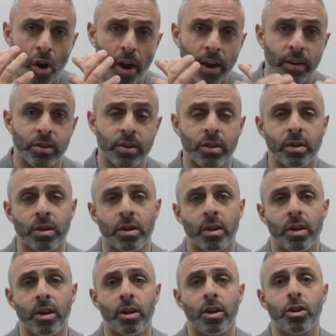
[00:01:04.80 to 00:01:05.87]
eyes.
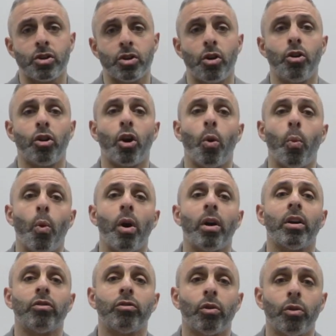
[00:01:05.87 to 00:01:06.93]
So you can
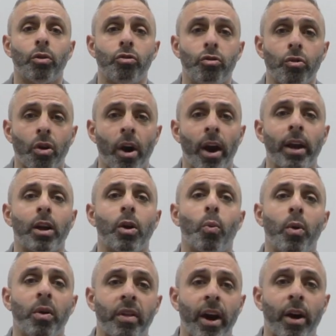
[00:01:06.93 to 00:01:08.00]
work as long as you like
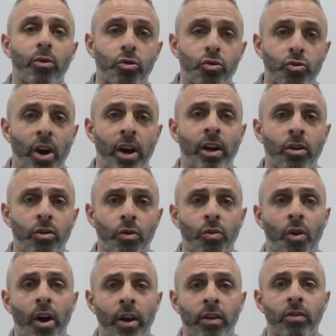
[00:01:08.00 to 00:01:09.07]
without straining
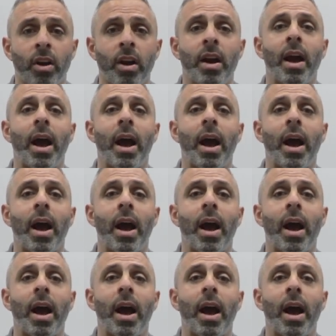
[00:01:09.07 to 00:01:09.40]
your eyes